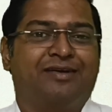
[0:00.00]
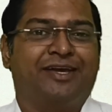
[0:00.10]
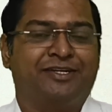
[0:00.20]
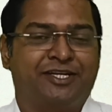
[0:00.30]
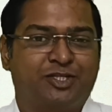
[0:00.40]

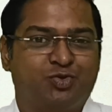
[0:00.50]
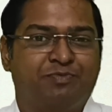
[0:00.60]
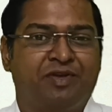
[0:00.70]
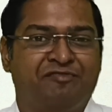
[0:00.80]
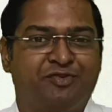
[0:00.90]
Get in touch
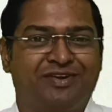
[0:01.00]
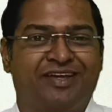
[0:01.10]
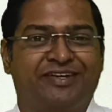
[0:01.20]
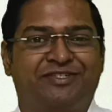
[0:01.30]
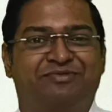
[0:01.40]
with me if you'd
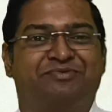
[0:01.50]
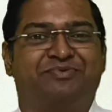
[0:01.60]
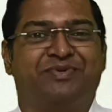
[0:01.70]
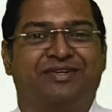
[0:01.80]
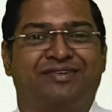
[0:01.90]
like
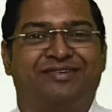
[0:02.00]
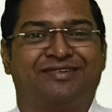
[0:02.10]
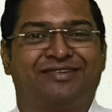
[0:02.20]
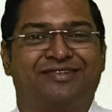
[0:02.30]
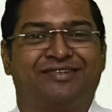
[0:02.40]

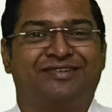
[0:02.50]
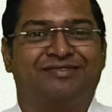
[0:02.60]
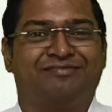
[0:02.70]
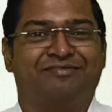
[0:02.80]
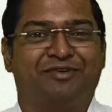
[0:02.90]

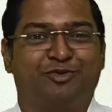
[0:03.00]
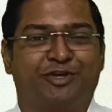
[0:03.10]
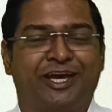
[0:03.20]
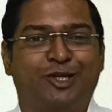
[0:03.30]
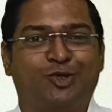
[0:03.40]
to
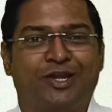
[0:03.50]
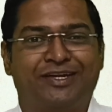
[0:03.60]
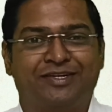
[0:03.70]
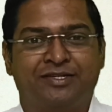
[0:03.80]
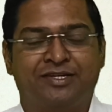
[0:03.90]

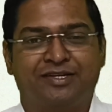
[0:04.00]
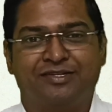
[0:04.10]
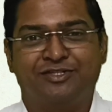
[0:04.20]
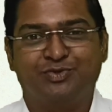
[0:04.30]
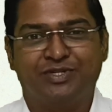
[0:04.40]
calculate
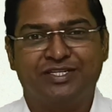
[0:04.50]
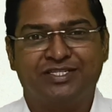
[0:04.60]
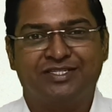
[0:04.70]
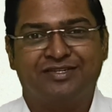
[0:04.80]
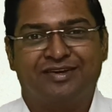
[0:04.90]
and do
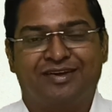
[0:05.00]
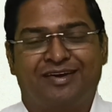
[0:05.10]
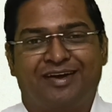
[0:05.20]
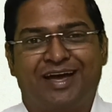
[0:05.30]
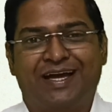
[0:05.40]
this
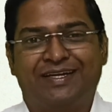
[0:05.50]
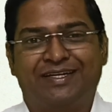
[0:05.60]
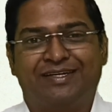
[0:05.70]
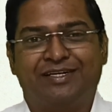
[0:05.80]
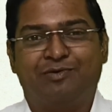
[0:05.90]

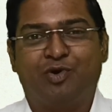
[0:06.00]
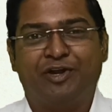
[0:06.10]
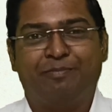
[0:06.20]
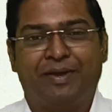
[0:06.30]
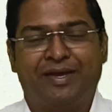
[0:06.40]
and
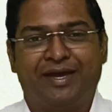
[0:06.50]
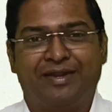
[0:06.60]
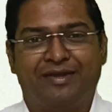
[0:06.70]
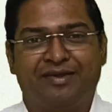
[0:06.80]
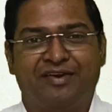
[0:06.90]
avoid paying
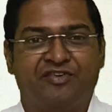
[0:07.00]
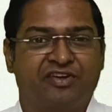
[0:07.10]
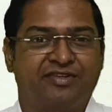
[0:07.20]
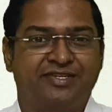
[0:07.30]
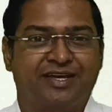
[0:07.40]
any
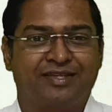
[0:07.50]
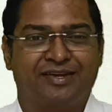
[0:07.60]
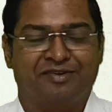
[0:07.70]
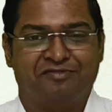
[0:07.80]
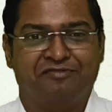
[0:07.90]
interest at the
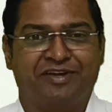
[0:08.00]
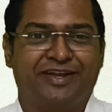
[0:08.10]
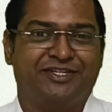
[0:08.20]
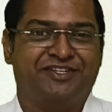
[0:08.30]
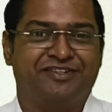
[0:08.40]
end of the
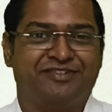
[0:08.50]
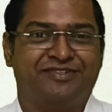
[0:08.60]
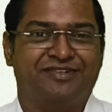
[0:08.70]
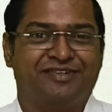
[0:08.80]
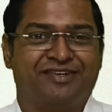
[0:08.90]
financial
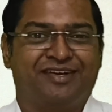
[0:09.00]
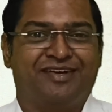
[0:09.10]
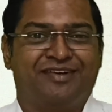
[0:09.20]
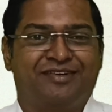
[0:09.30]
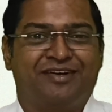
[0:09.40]
year.
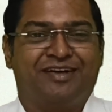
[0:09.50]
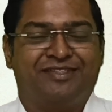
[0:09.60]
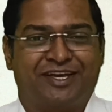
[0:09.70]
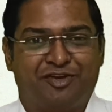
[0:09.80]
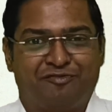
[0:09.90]

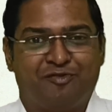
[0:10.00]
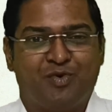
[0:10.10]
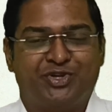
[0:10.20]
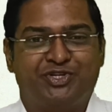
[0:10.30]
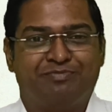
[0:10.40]
Thank you for
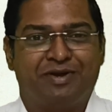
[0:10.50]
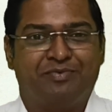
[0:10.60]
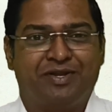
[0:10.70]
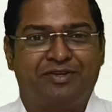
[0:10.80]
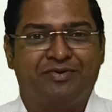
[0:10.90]
watching my
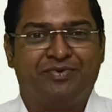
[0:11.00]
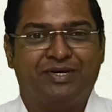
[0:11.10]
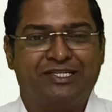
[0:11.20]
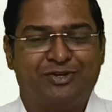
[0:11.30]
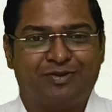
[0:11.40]
video.
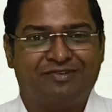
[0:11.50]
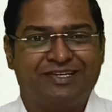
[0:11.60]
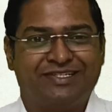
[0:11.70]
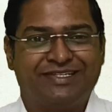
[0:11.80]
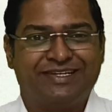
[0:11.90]
As
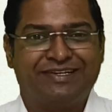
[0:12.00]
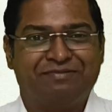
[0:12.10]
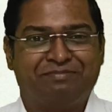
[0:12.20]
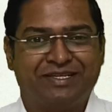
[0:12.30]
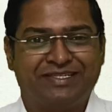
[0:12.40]
always,
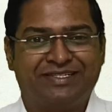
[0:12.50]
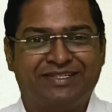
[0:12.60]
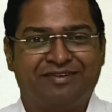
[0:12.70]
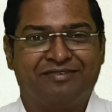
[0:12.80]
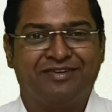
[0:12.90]
please
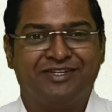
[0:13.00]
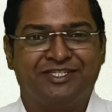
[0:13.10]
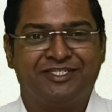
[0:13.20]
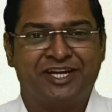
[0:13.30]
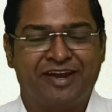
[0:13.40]

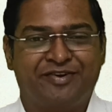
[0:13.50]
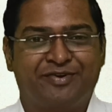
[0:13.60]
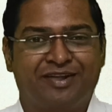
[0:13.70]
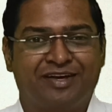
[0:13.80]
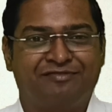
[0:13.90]
share
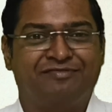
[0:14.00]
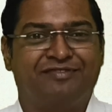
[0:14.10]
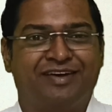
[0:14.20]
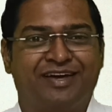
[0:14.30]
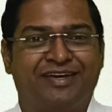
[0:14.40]
your
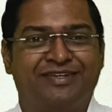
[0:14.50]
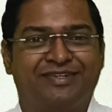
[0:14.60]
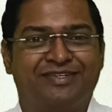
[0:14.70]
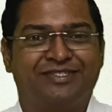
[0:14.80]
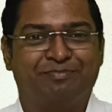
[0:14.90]
love
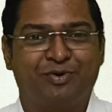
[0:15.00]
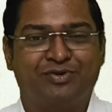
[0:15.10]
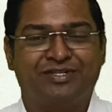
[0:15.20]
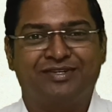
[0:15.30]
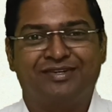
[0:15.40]
and
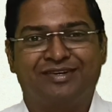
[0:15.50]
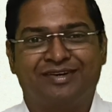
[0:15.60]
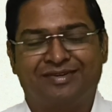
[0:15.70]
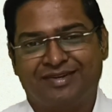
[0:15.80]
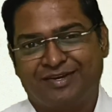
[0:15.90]
support.
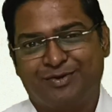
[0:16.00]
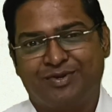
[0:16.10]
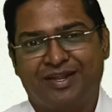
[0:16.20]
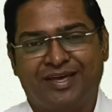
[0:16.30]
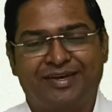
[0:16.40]
Click on
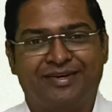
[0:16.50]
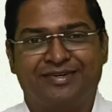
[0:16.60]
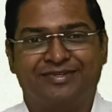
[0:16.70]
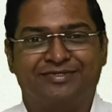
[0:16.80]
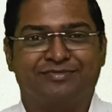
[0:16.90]
like,
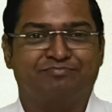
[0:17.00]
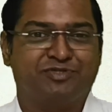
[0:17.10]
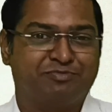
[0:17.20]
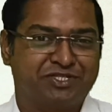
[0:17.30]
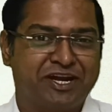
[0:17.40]

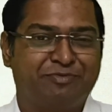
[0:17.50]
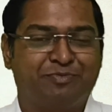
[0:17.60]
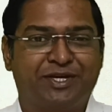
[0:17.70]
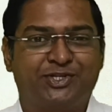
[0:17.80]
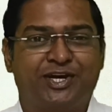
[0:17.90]
subscribe to
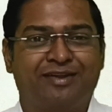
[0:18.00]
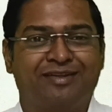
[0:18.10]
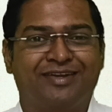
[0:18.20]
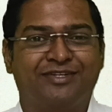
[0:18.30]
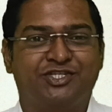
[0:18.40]
my
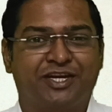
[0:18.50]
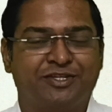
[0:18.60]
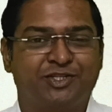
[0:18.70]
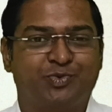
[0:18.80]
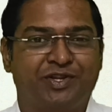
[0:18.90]
channel, and share
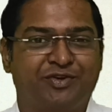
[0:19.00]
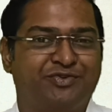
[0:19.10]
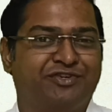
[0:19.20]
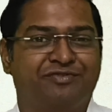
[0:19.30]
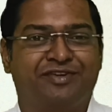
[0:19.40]
this video
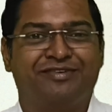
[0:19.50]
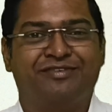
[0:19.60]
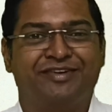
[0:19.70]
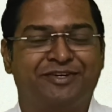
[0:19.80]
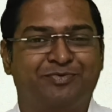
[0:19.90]
to your near
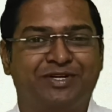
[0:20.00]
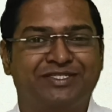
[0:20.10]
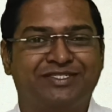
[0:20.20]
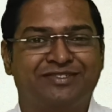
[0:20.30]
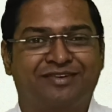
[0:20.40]
and dear
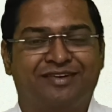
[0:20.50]
ones.